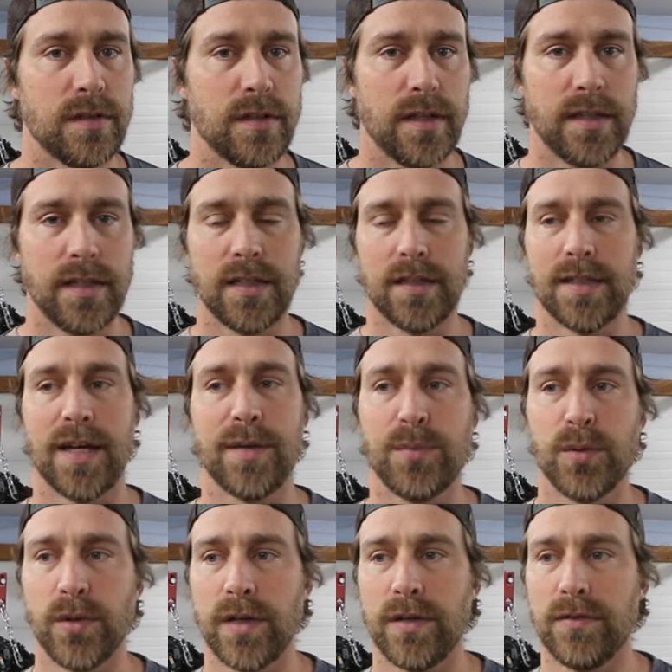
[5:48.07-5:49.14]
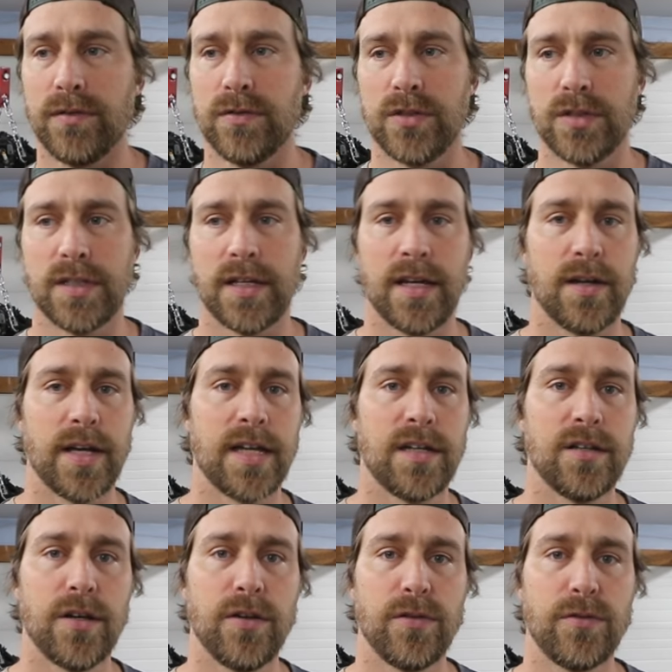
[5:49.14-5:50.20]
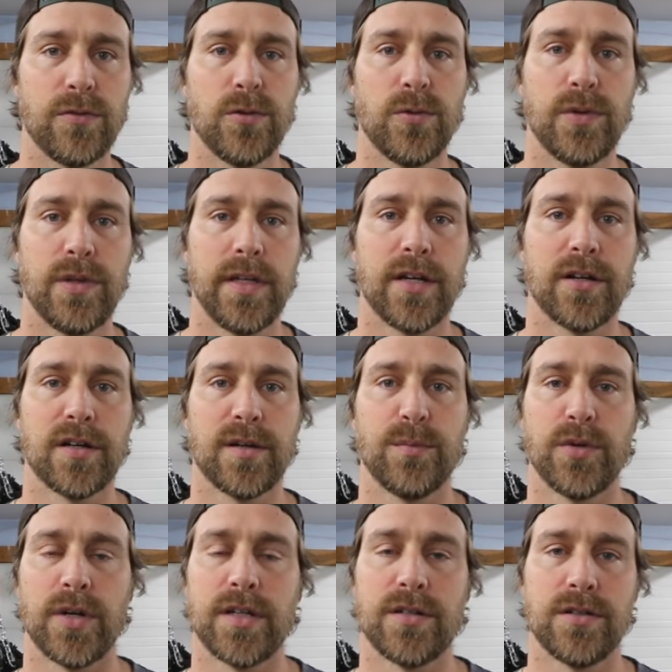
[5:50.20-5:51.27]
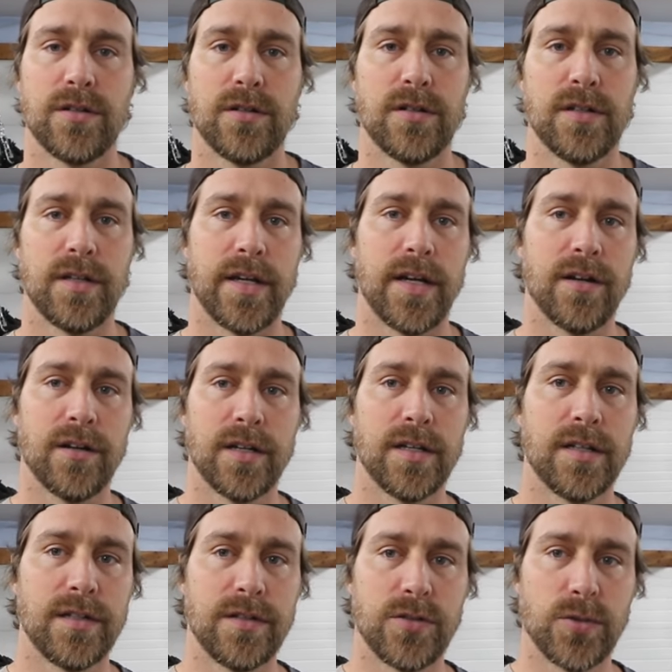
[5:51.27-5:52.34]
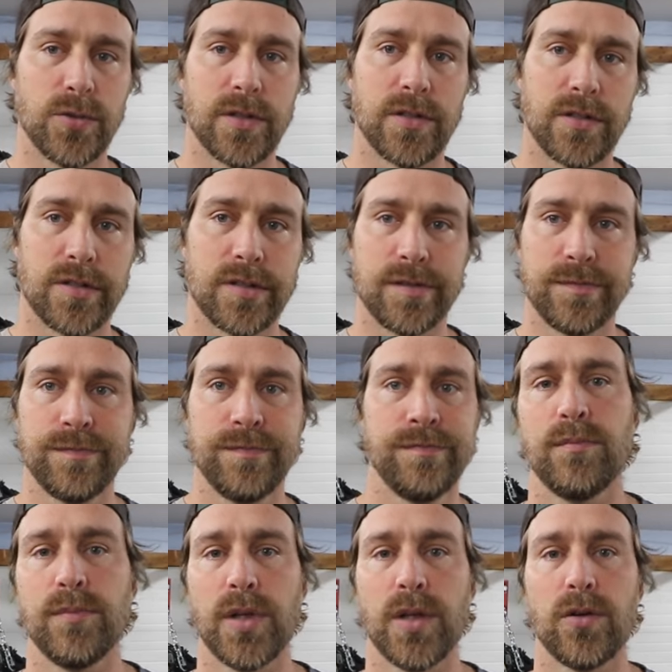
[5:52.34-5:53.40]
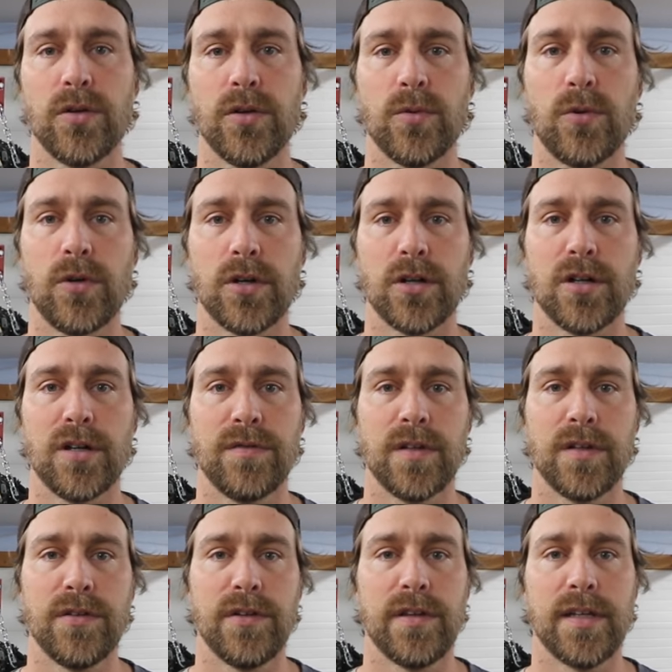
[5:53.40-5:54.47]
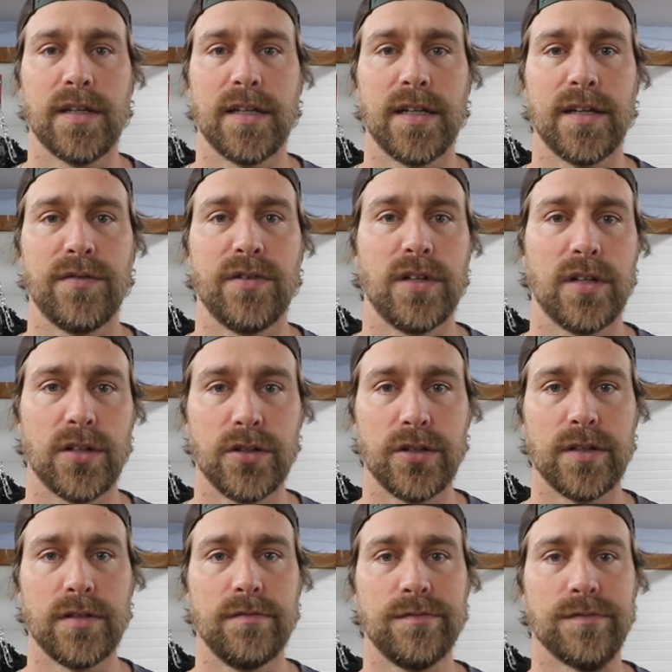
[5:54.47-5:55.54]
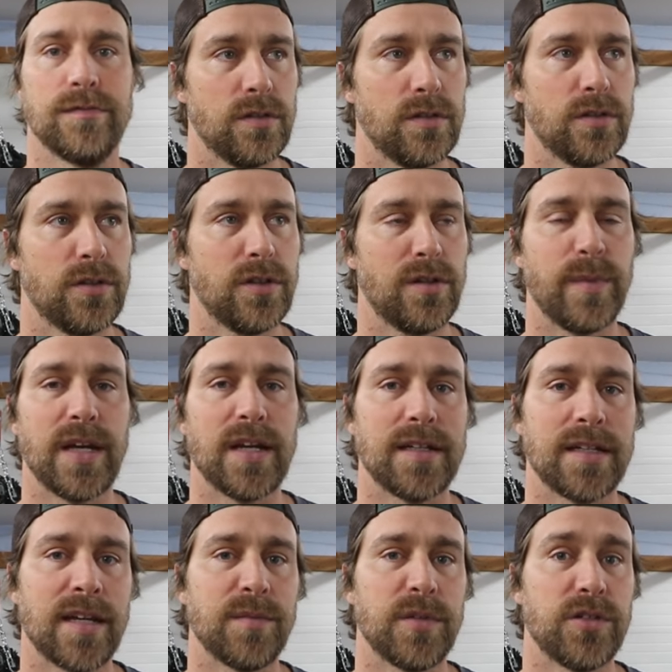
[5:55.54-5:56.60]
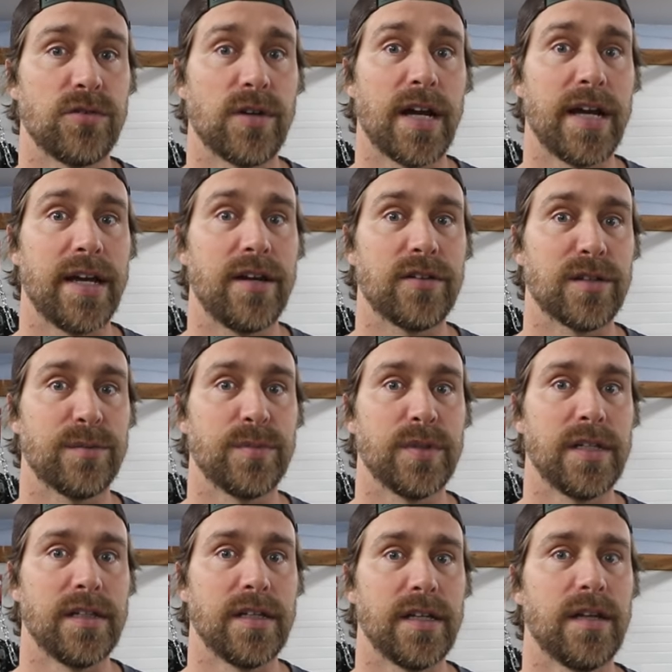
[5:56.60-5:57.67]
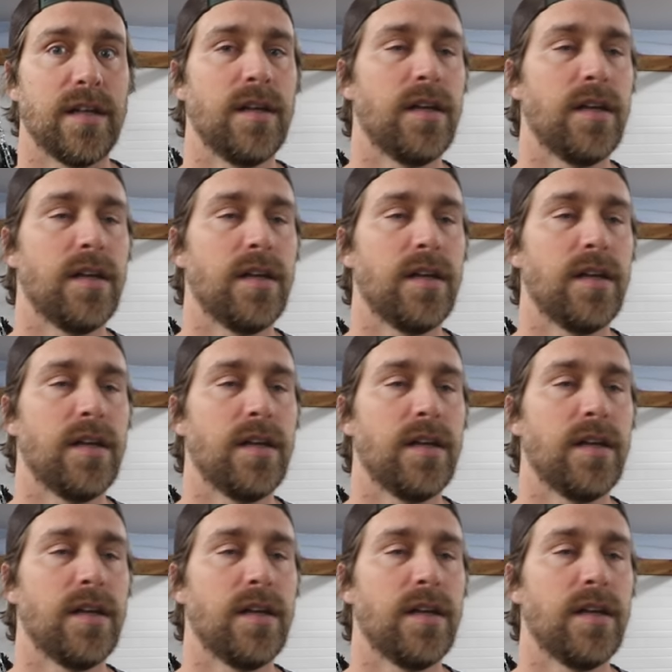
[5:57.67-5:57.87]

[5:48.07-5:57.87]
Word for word: And then at that point, just kind of had to go through with the air compressor and the air gun and sort of just blow all the water off everything to give it a good, good amount of time to dry out completely.